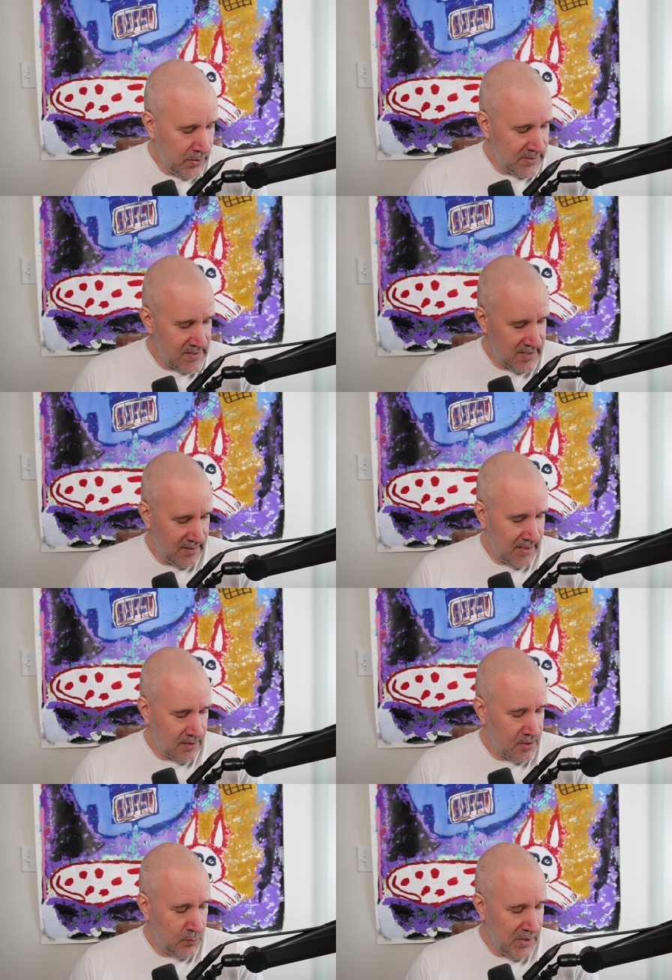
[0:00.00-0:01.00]
put this in there.
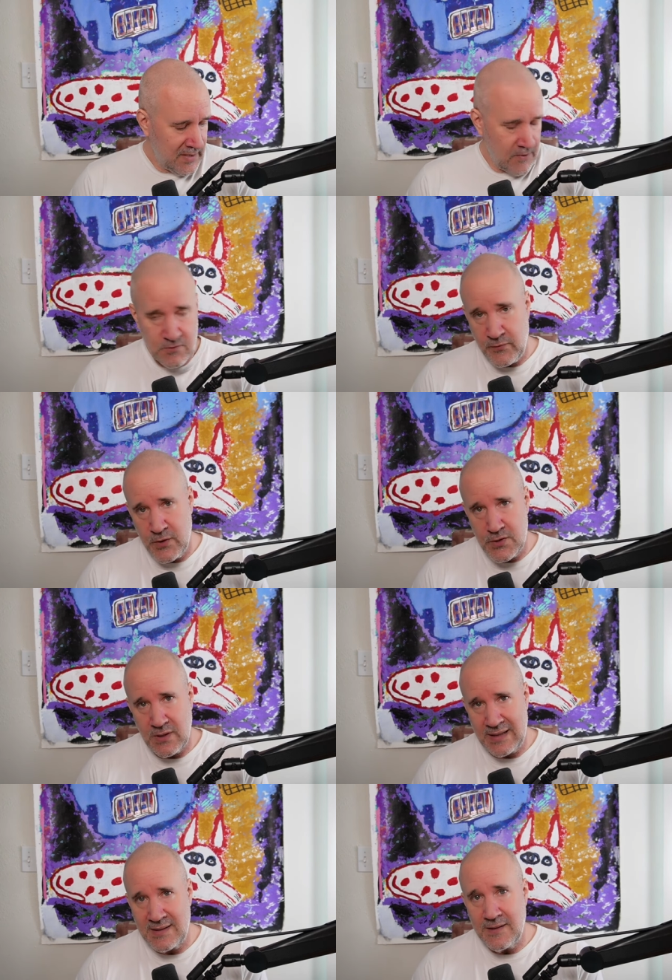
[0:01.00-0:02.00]
could be
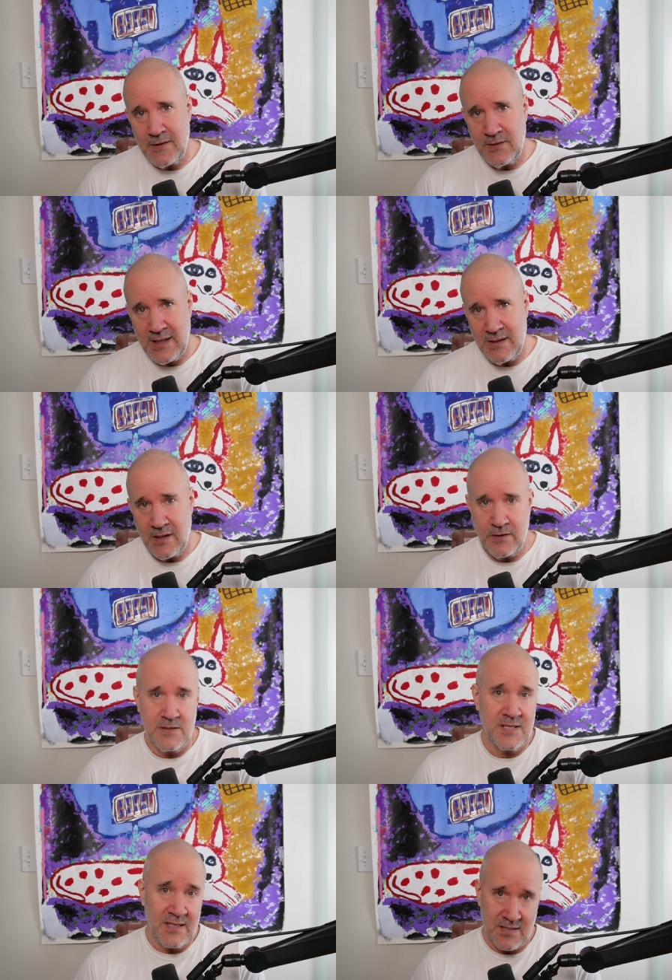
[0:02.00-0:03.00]
controversial. I think you need a good
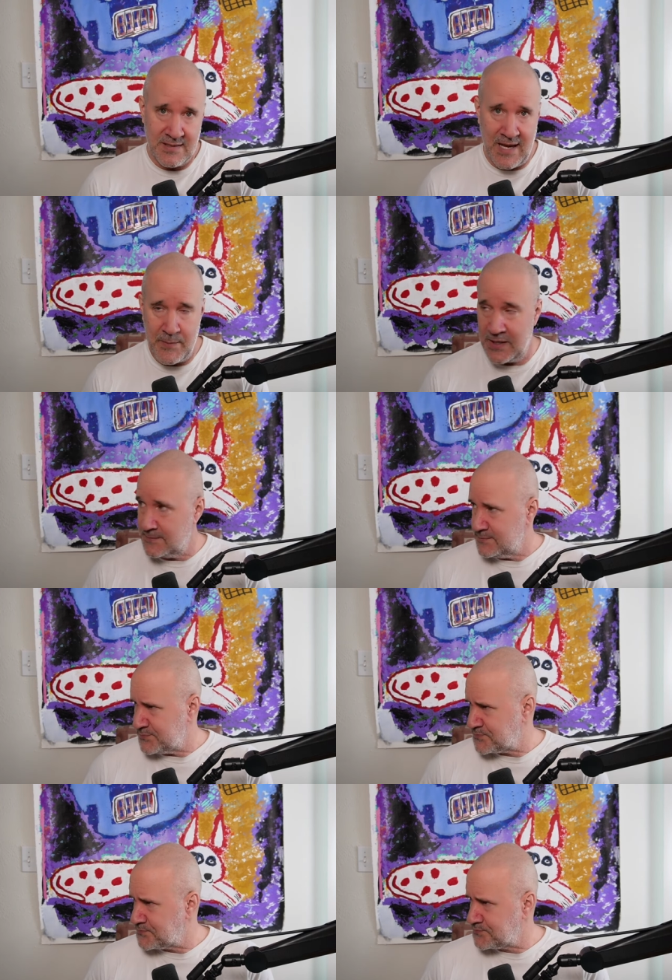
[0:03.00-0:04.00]
sense of timing.
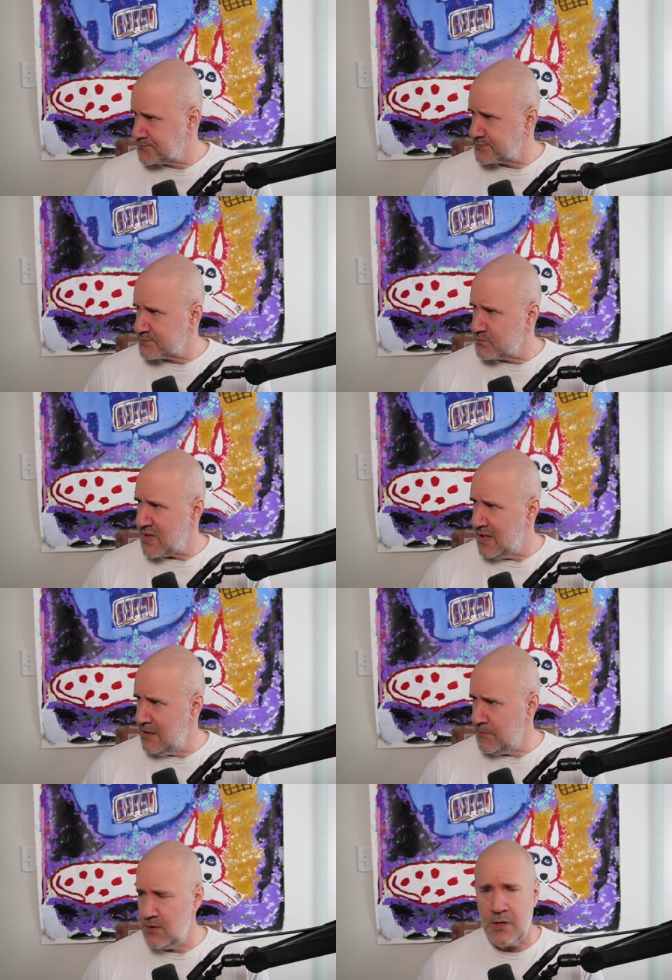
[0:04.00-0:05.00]

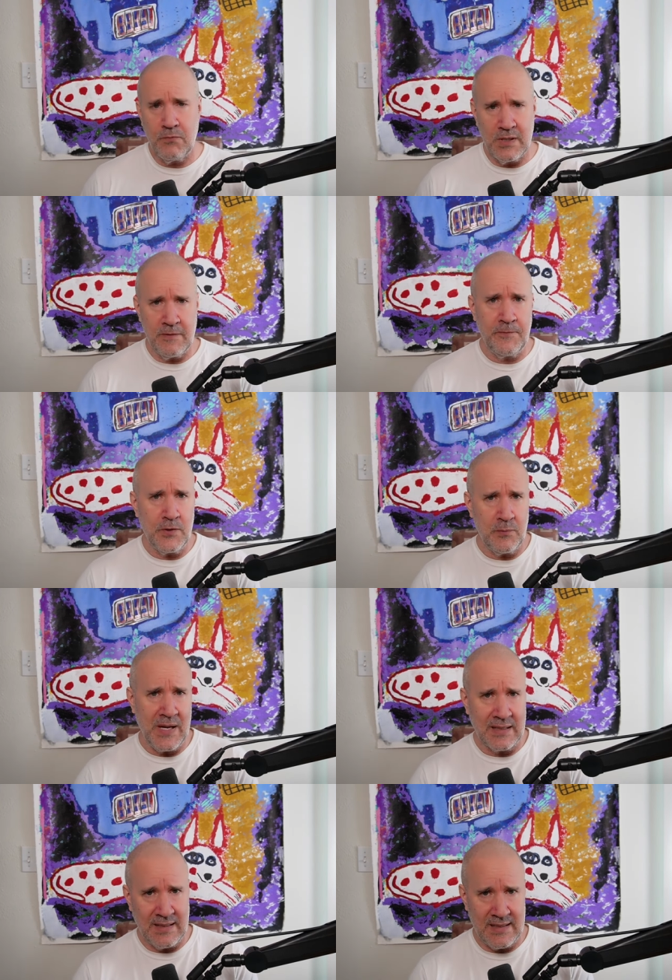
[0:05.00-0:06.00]
If you don't run a full
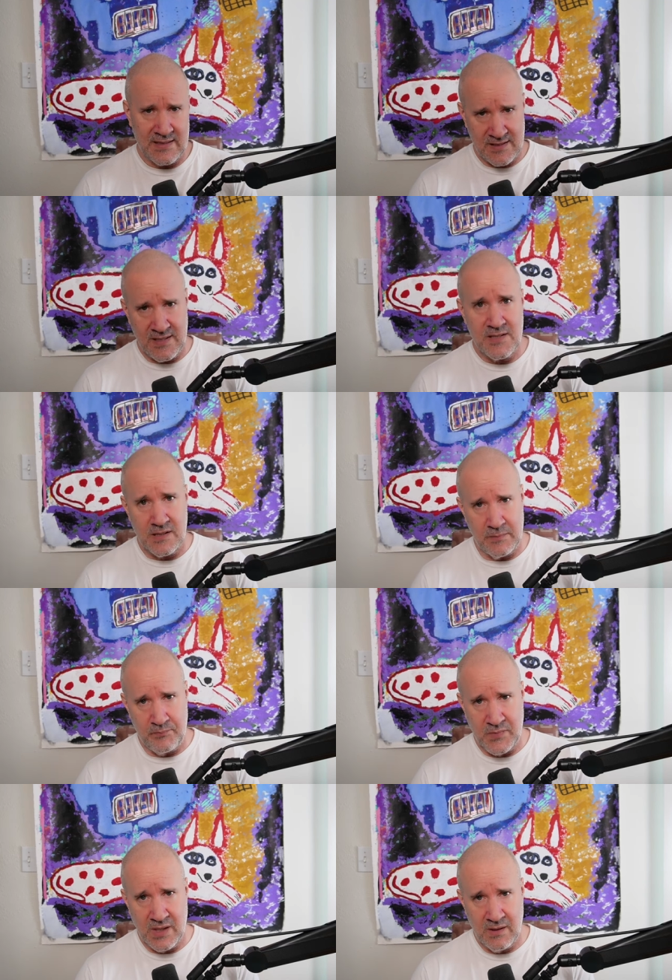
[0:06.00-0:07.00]
mechanized system
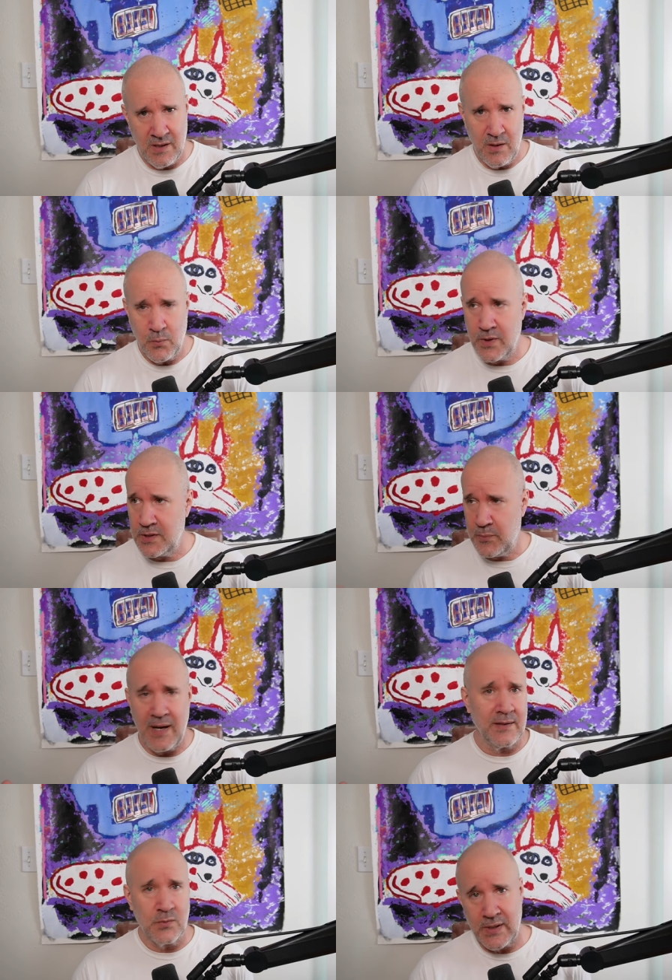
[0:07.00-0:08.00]
where you're
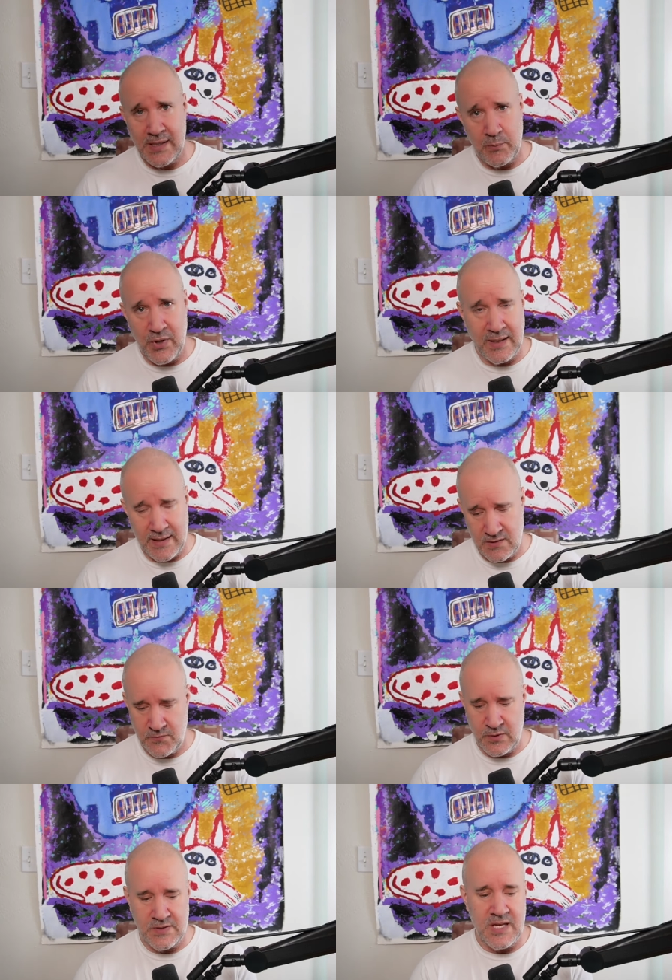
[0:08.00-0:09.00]
buying 20 day breakouts,
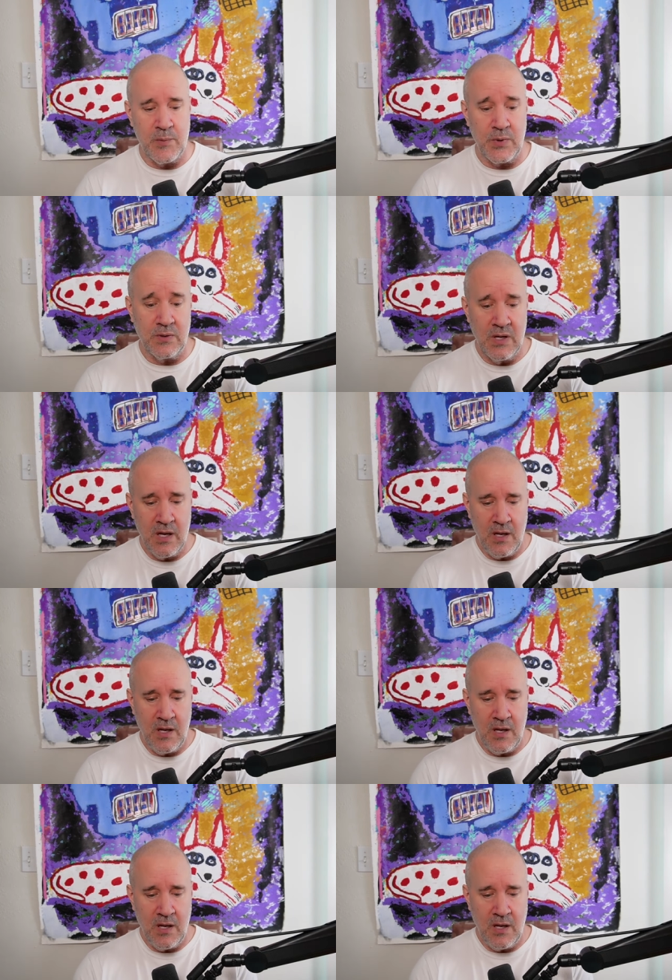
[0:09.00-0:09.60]
for example,